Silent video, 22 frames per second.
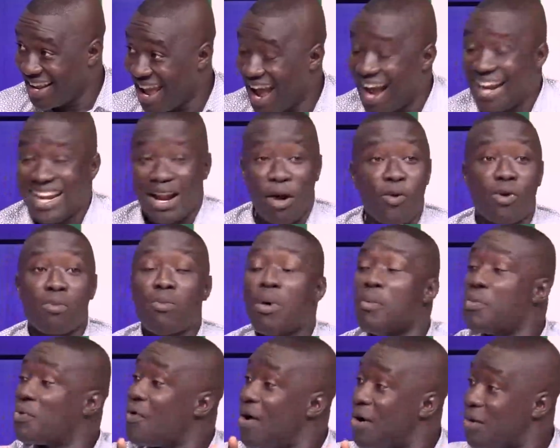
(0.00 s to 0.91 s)
And I will
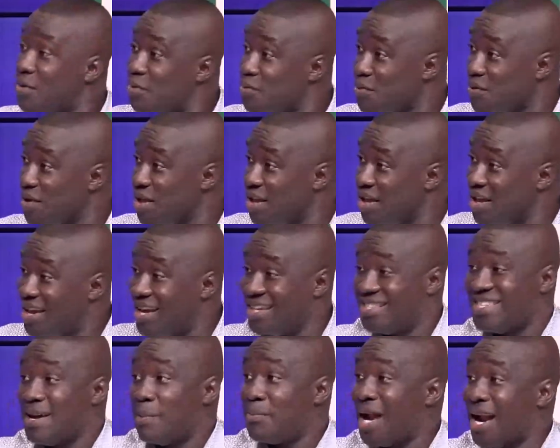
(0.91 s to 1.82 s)
come quick. In
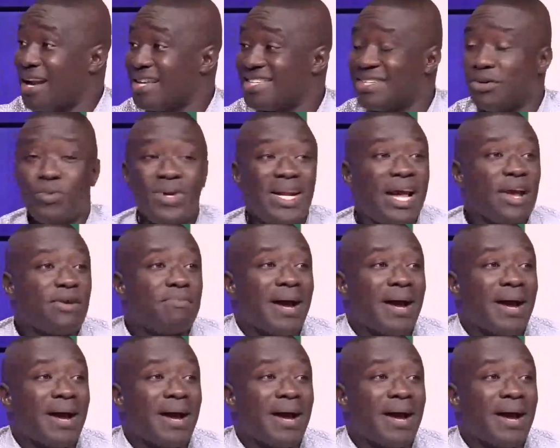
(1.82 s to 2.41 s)
the amount of the wounded